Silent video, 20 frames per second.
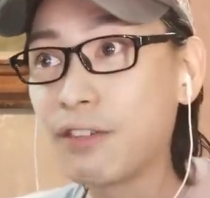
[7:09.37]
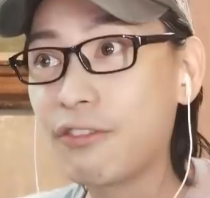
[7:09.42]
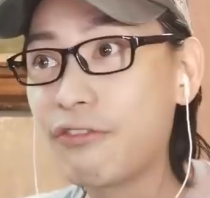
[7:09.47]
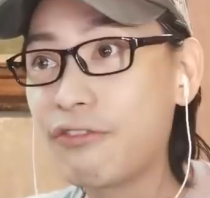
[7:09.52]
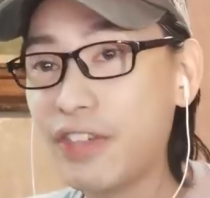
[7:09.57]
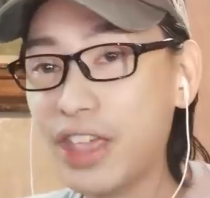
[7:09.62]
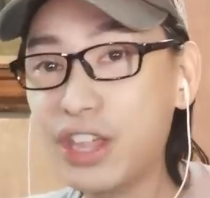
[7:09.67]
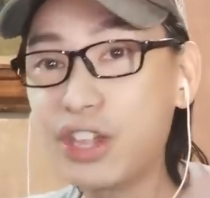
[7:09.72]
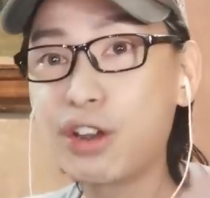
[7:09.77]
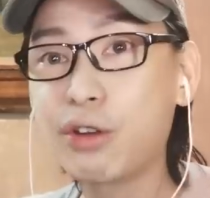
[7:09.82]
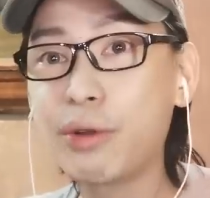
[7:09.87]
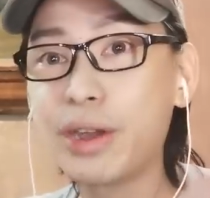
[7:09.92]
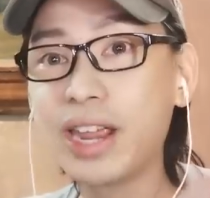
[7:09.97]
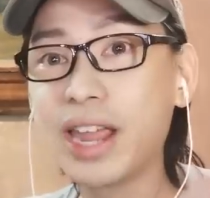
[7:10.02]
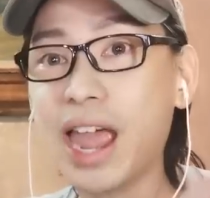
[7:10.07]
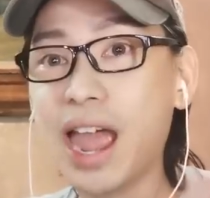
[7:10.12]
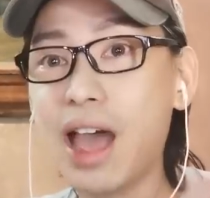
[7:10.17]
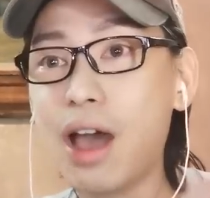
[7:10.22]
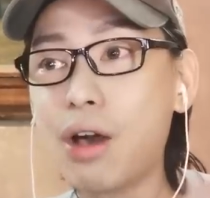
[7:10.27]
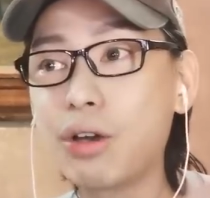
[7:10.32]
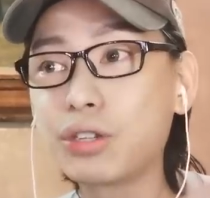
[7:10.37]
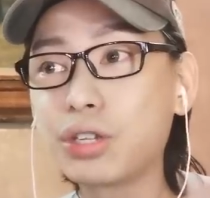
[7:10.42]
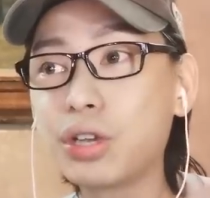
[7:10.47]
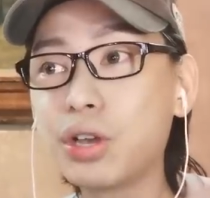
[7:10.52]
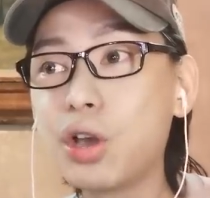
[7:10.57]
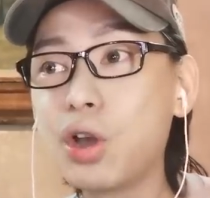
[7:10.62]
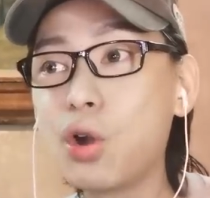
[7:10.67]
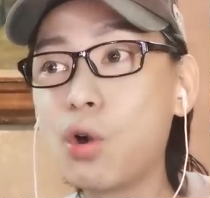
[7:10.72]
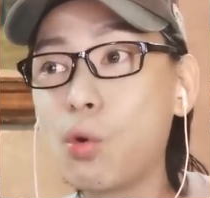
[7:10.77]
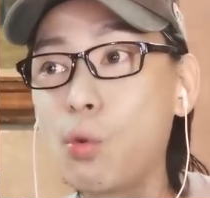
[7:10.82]
figuring
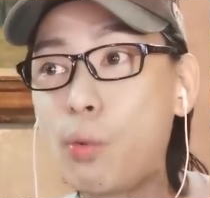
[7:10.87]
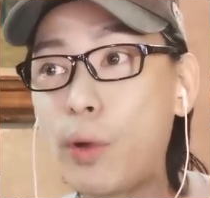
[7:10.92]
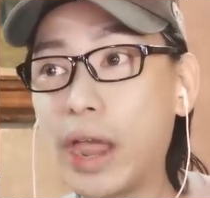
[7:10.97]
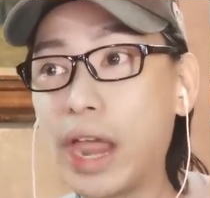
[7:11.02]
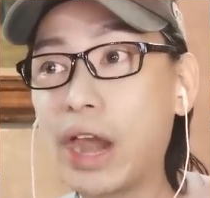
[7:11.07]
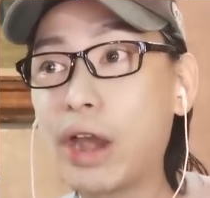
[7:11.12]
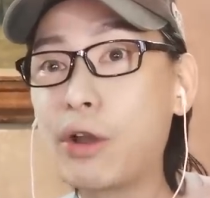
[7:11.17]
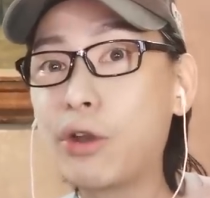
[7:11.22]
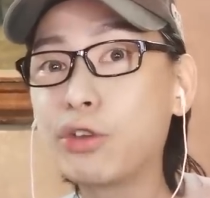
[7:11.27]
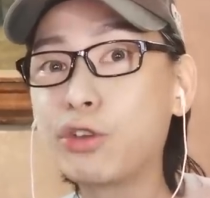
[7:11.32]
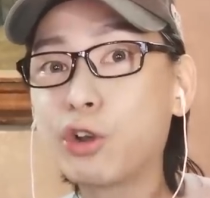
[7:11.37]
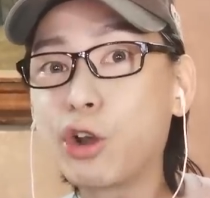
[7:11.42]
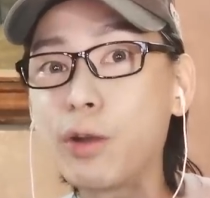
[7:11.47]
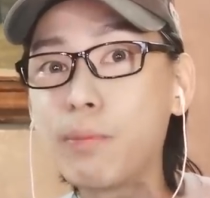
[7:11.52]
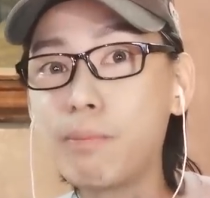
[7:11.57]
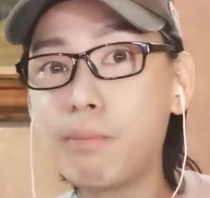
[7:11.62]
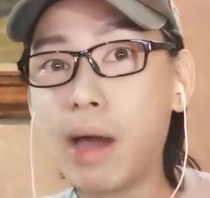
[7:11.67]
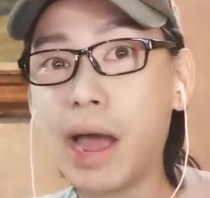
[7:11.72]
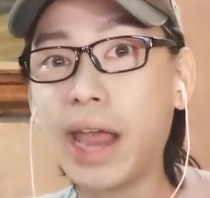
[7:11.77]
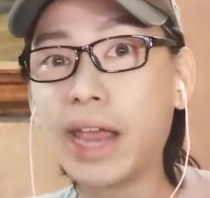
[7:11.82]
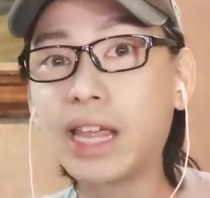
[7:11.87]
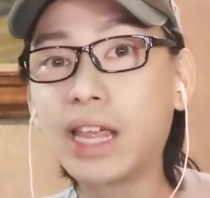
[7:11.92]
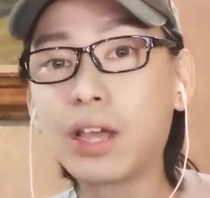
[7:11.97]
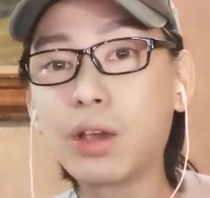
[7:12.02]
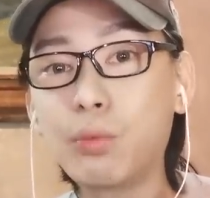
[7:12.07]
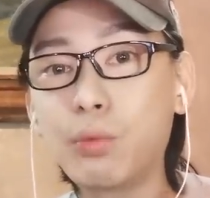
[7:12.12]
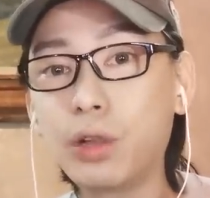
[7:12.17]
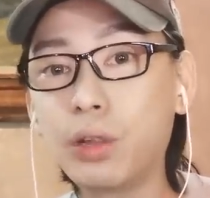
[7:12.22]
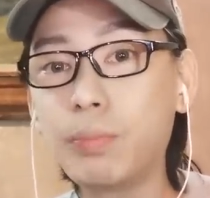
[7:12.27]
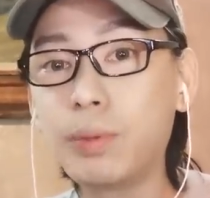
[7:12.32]
out where your
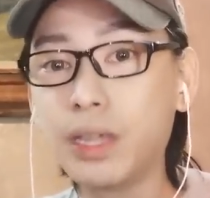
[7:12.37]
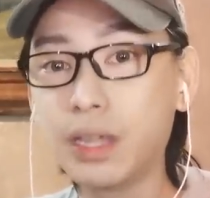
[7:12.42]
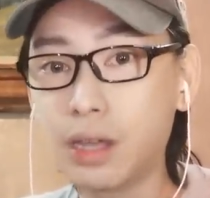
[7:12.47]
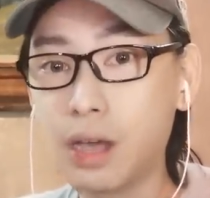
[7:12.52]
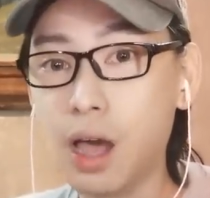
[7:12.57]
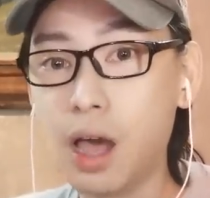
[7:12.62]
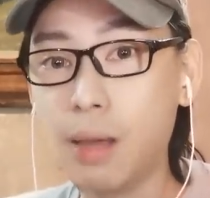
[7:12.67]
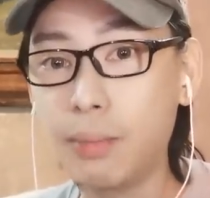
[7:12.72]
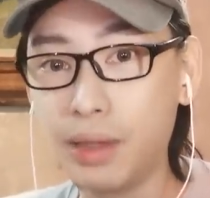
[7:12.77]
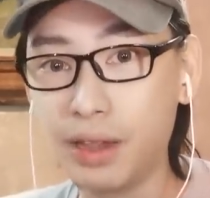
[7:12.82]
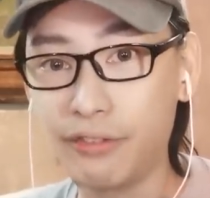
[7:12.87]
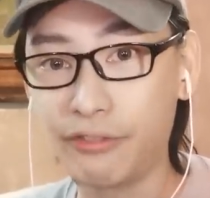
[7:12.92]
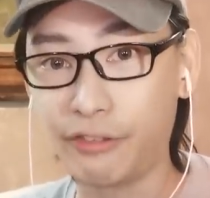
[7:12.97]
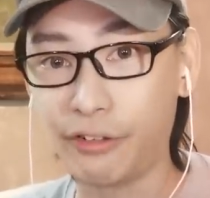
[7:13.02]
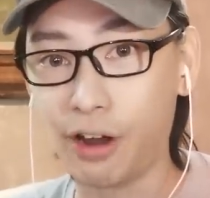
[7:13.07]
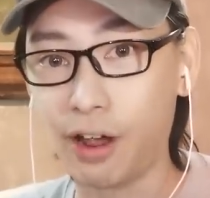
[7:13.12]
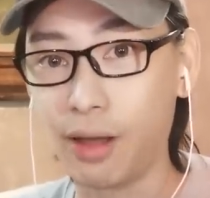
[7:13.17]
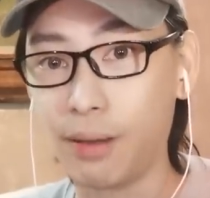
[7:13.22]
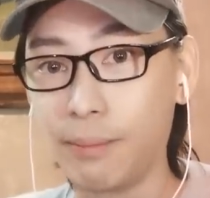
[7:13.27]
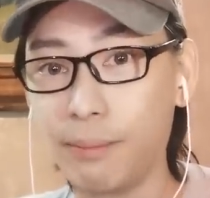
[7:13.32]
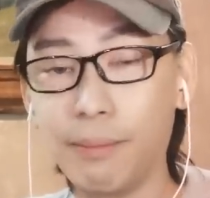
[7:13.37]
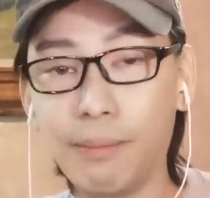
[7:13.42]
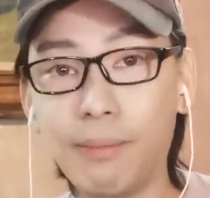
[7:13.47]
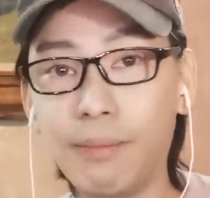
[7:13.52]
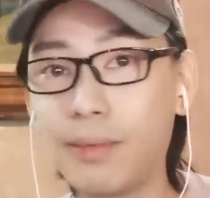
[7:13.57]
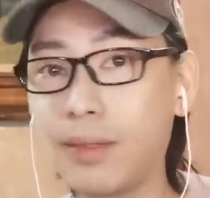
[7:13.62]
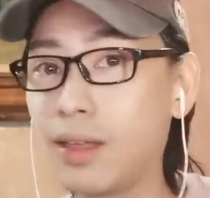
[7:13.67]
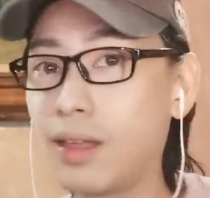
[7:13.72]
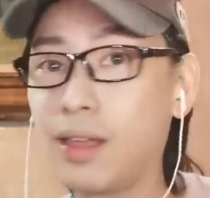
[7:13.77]
mic will be coming from.